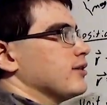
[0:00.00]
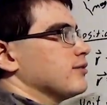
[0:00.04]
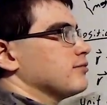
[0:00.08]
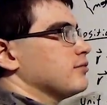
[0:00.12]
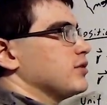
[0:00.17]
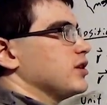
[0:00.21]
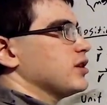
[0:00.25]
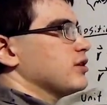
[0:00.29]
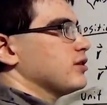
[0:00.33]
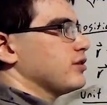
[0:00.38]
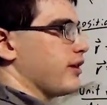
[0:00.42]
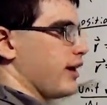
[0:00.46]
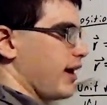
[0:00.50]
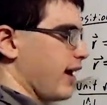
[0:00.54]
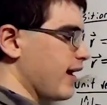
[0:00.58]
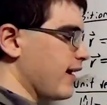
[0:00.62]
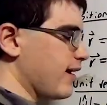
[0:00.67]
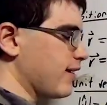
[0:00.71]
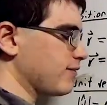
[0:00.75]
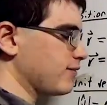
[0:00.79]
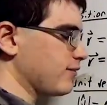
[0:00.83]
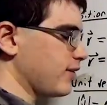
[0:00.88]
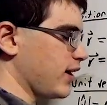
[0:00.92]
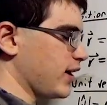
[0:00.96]
We could
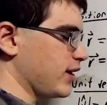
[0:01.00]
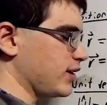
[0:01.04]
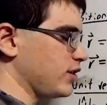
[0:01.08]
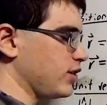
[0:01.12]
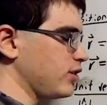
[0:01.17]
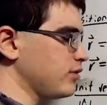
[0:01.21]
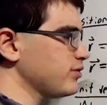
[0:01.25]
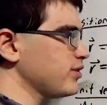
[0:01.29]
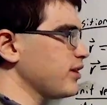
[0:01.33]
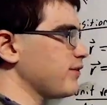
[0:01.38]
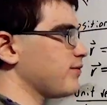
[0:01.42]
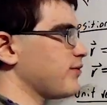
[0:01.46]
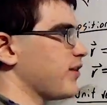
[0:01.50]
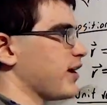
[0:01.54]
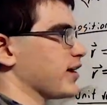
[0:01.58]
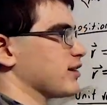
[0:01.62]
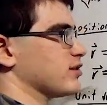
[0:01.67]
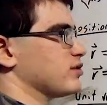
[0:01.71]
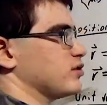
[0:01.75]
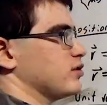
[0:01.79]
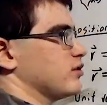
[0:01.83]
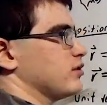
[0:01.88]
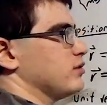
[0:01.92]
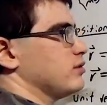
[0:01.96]
have a unit
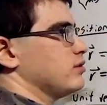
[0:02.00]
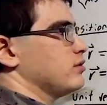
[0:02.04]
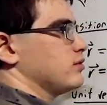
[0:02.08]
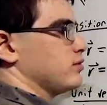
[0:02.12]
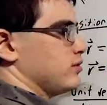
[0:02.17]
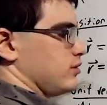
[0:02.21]
vector